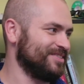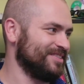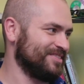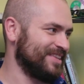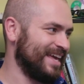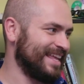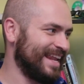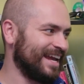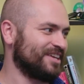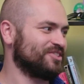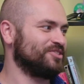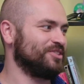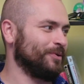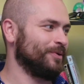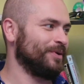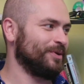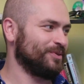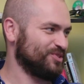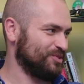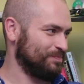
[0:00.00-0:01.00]
Is that
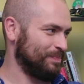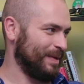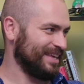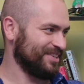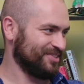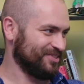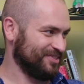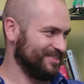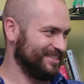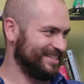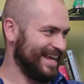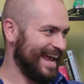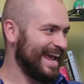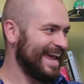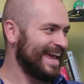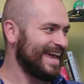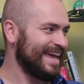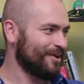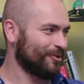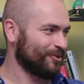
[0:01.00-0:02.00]
exterior space
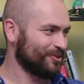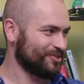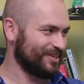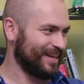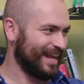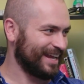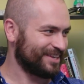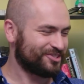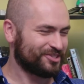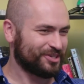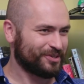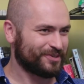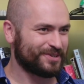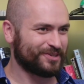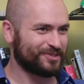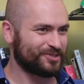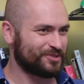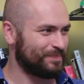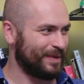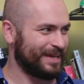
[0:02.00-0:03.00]
day or is it
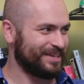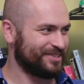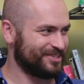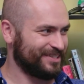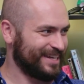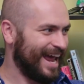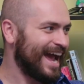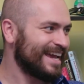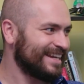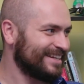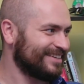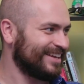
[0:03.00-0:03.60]
exterior space night?